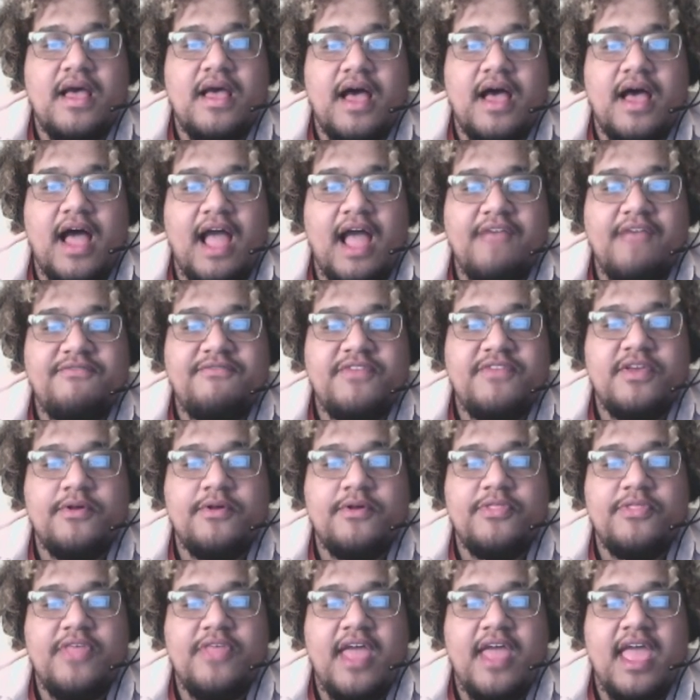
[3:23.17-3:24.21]
I feel
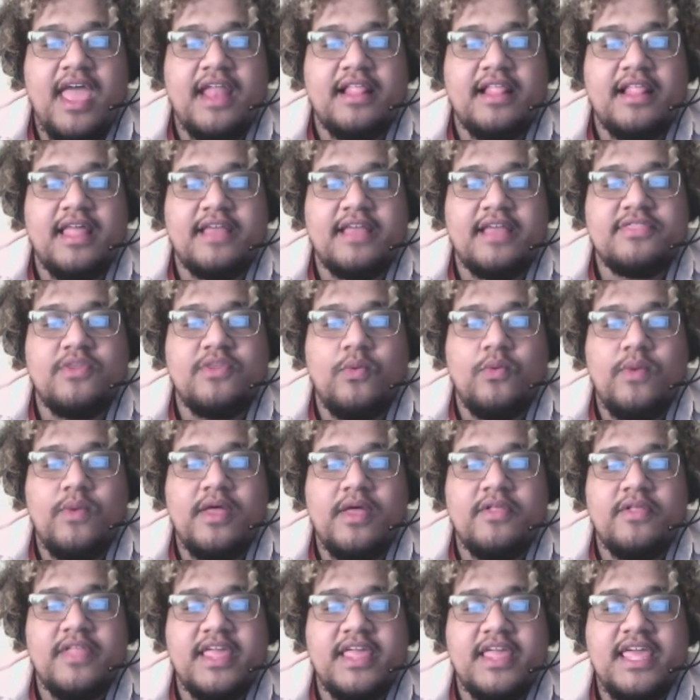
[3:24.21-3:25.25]
that like the will,
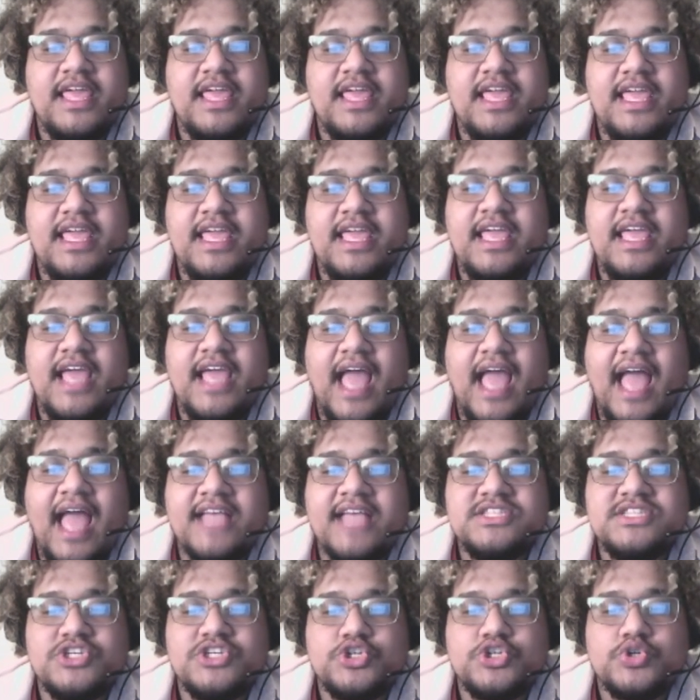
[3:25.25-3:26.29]
like he's
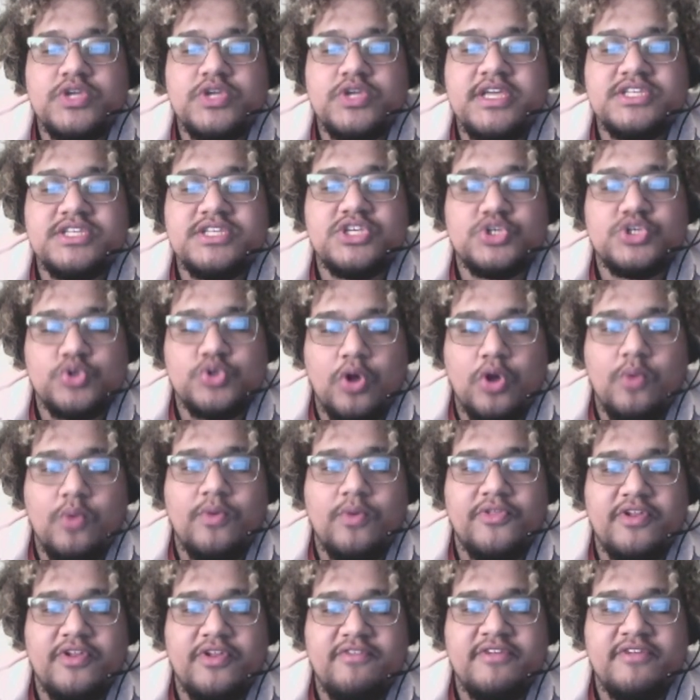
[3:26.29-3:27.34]
a strong-willed
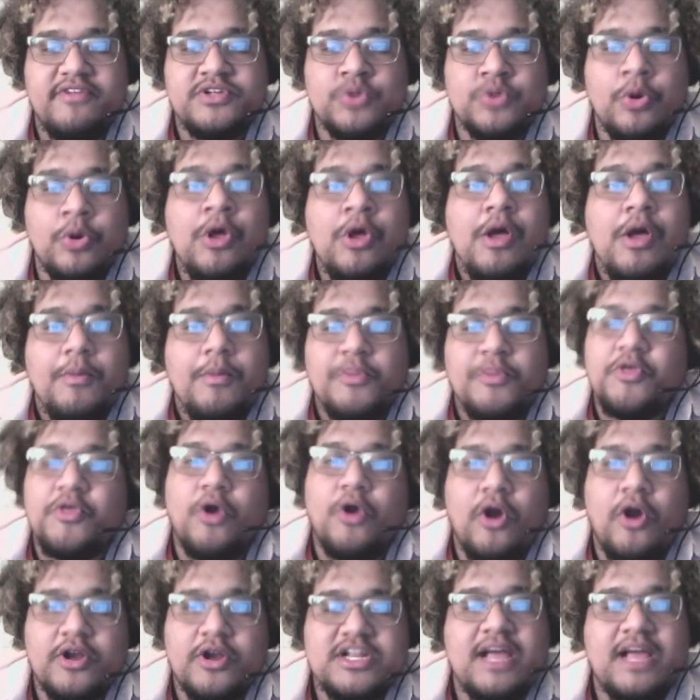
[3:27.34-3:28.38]
individual, but there
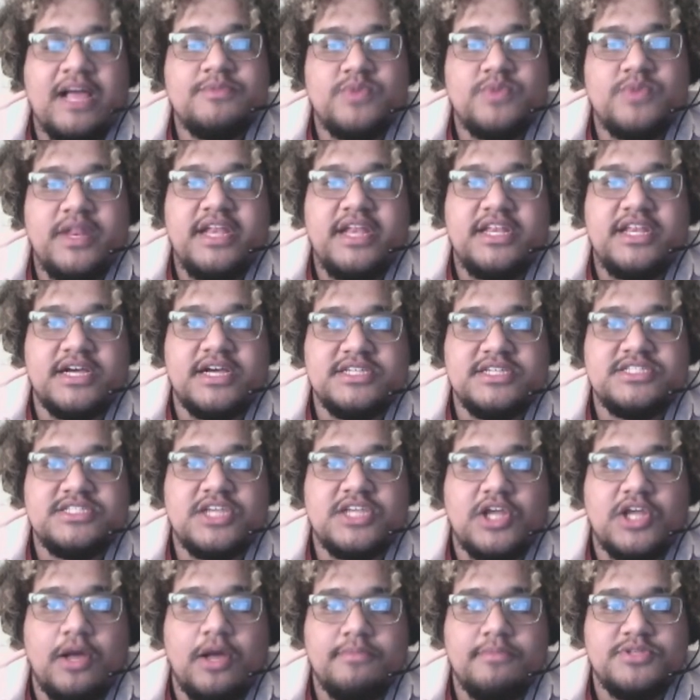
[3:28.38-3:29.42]
are times when he does
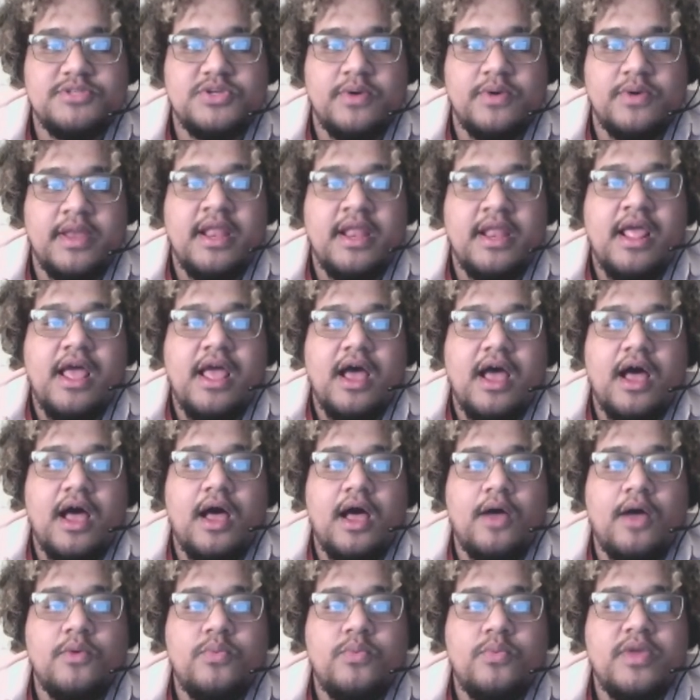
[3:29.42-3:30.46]
succumb to it.
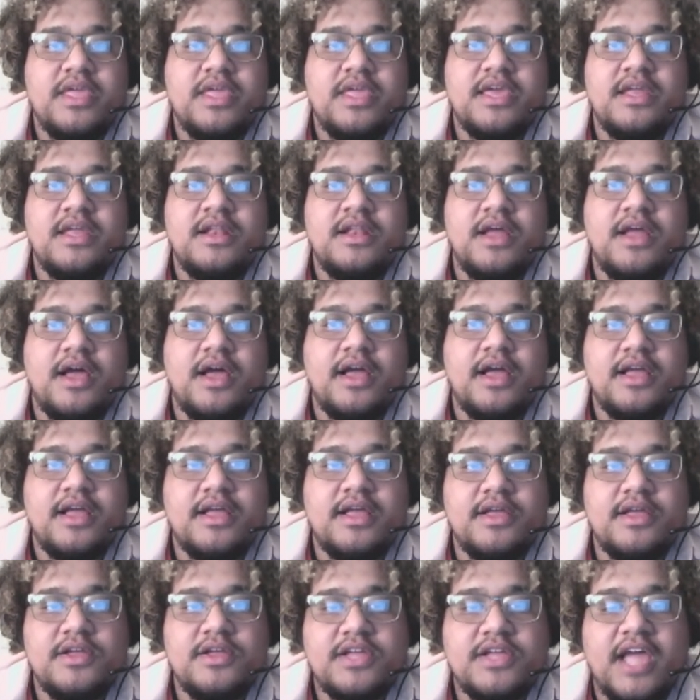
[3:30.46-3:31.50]
We can
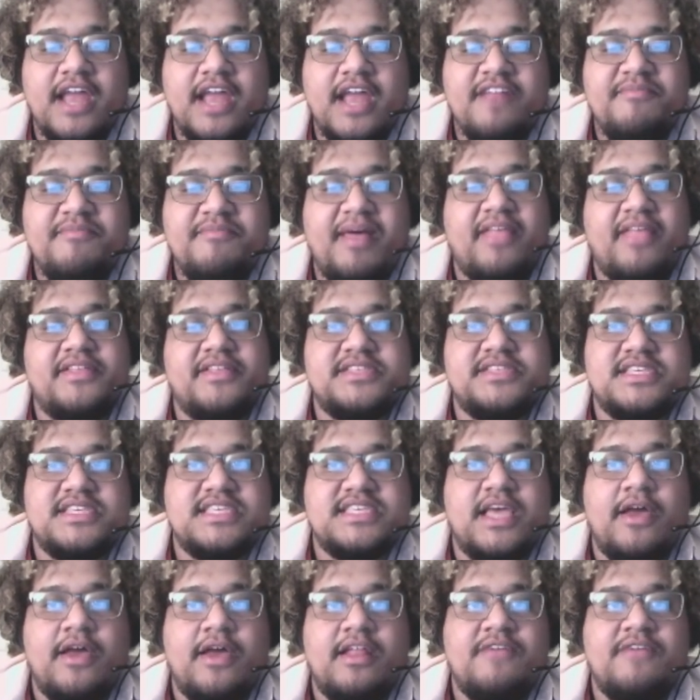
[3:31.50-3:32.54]
kind of balance this
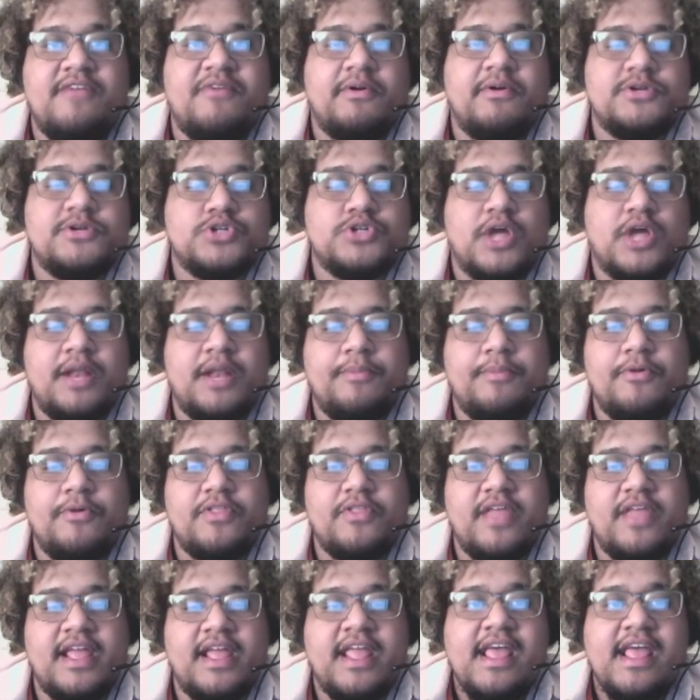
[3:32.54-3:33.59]
out if I was trying to put
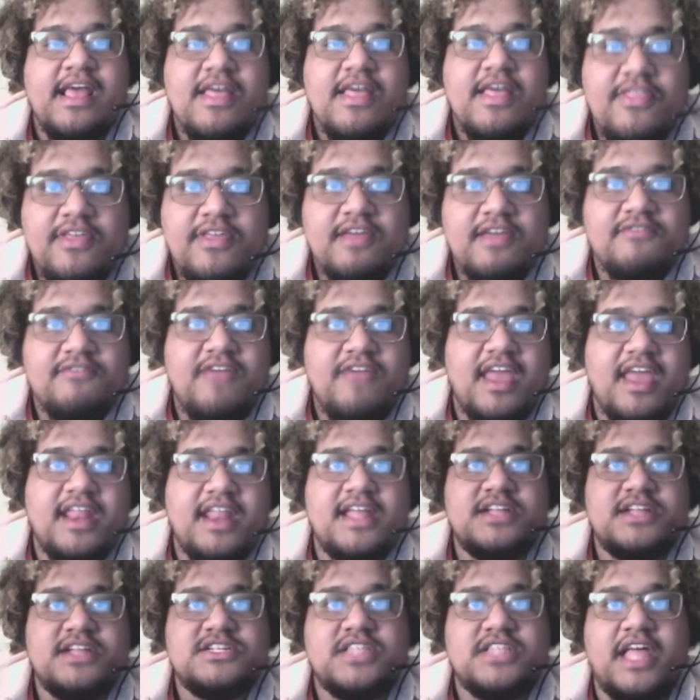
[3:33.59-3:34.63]
like the
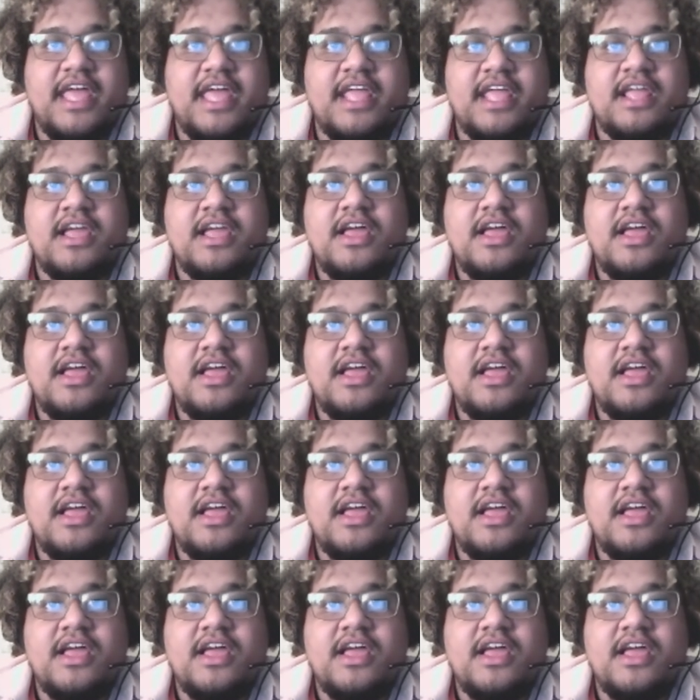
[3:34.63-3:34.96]
advantage like